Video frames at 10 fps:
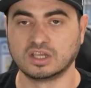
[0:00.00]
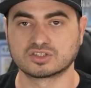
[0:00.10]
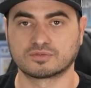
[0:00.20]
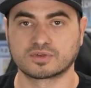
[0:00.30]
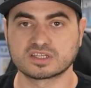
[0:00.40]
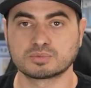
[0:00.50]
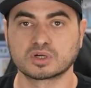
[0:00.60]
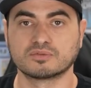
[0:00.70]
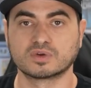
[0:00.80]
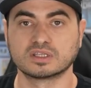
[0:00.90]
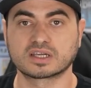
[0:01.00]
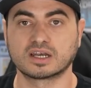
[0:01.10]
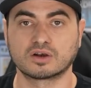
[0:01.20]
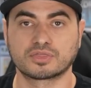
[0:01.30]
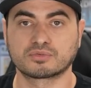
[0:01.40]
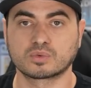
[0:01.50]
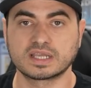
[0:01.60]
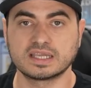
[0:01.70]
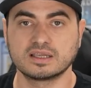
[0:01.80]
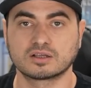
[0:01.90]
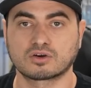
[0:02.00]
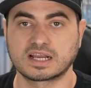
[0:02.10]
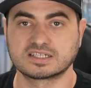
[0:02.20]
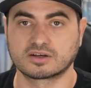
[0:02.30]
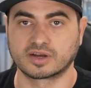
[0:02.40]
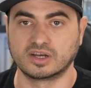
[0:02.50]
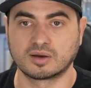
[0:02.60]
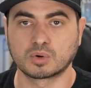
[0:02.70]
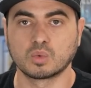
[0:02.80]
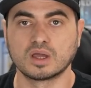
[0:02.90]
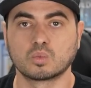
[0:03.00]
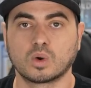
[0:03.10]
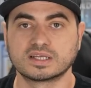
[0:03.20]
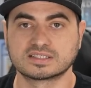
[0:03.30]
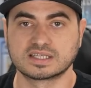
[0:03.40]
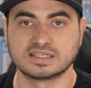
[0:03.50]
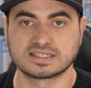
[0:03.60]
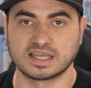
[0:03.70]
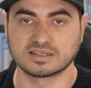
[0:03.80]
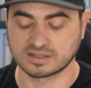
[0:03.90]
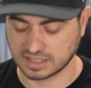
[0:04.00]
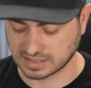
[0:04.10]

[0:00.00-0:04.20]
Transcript: So for this book, if we look at our three criteria, number one, what is the intent? The